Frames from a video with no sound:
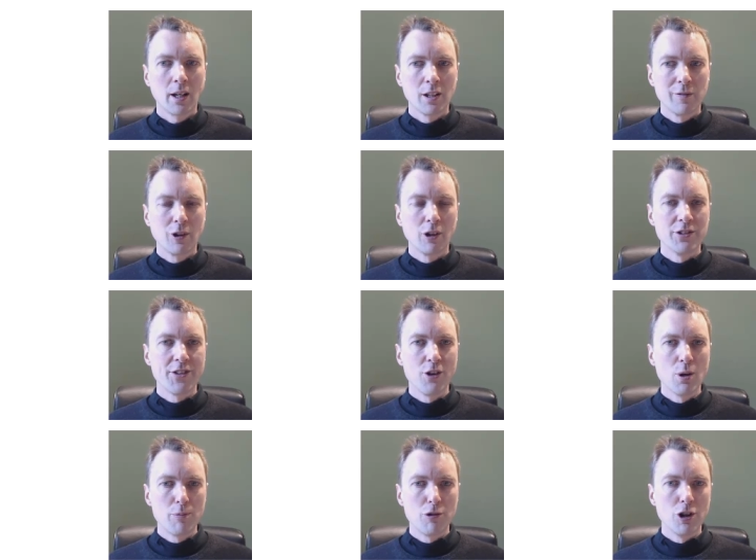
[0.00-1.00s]
and follows
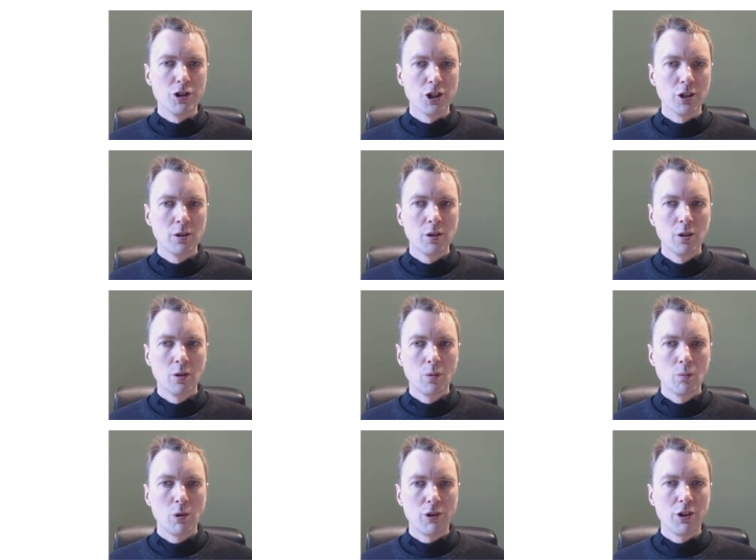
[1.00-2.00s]
the operator
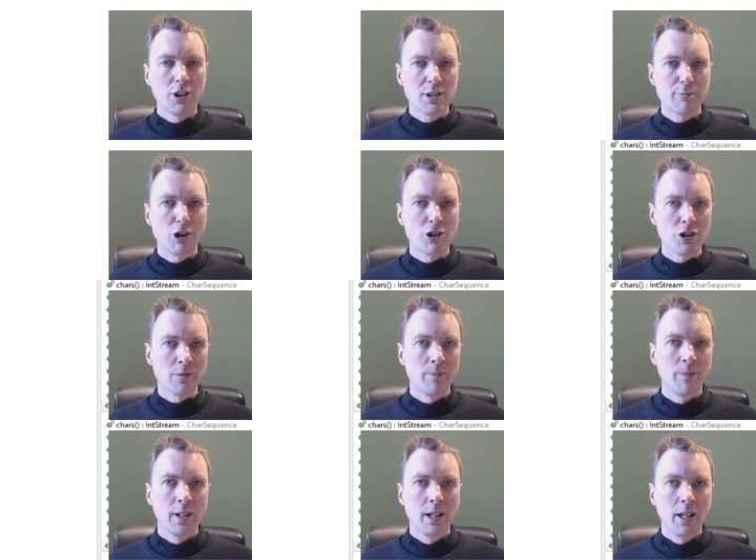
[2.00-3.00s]
with the expression